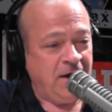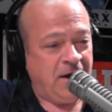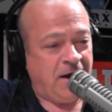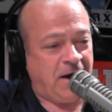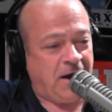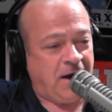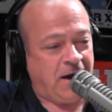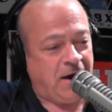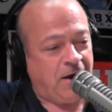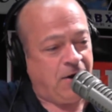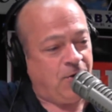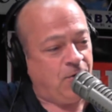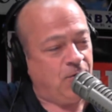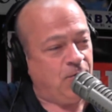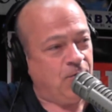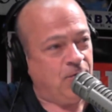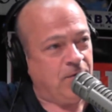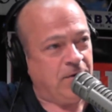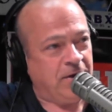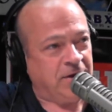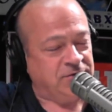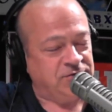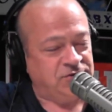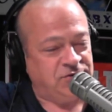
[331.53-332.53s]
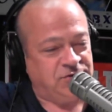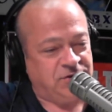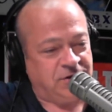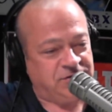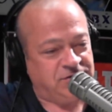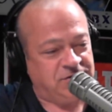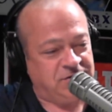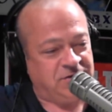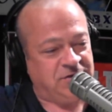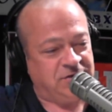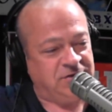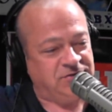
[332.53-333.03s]
how it's
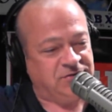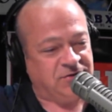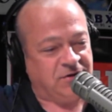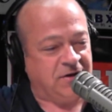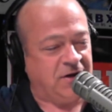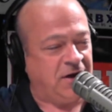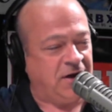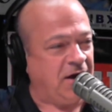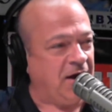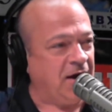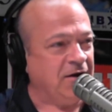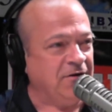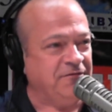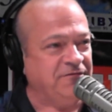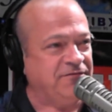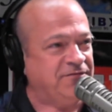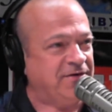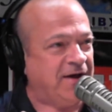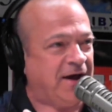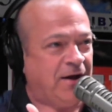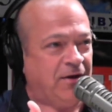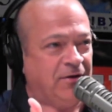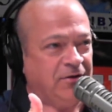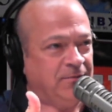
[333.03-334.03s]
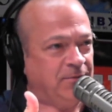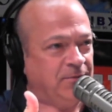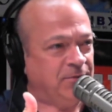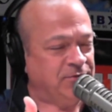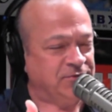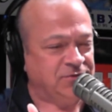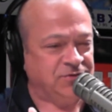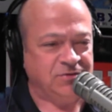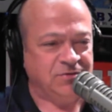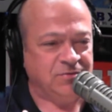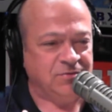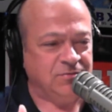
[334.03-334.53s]
just these are carved out in the
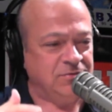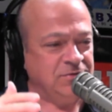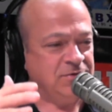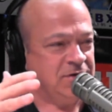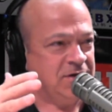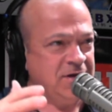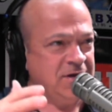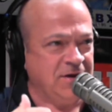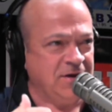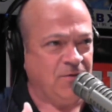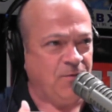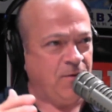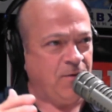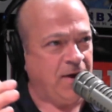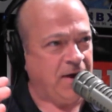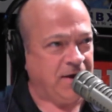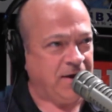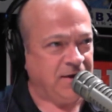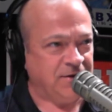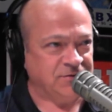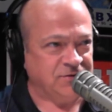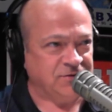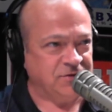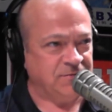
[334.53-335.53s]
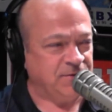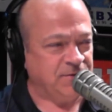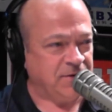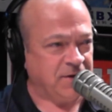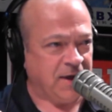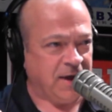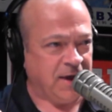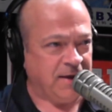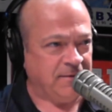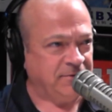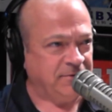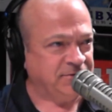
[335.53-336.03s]
most unique ways to
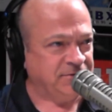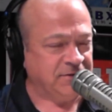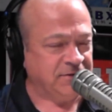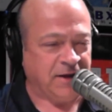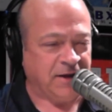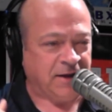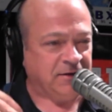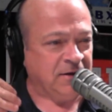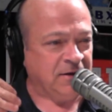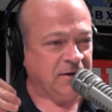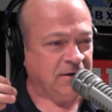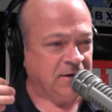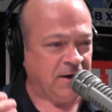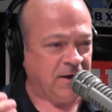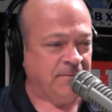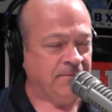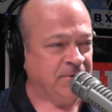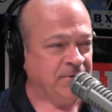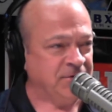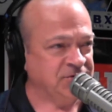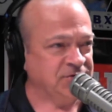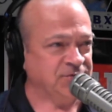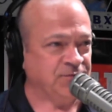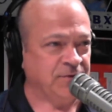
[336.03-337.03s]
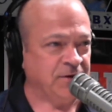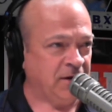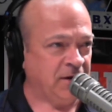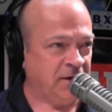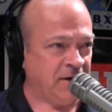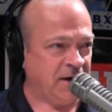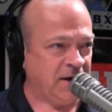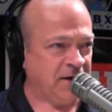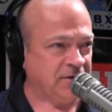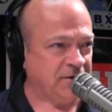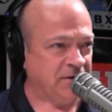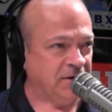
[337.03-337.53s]
be able to get incumbents
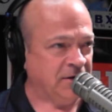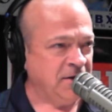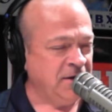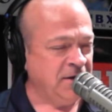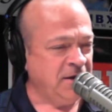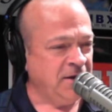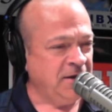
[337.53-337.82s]
reelected.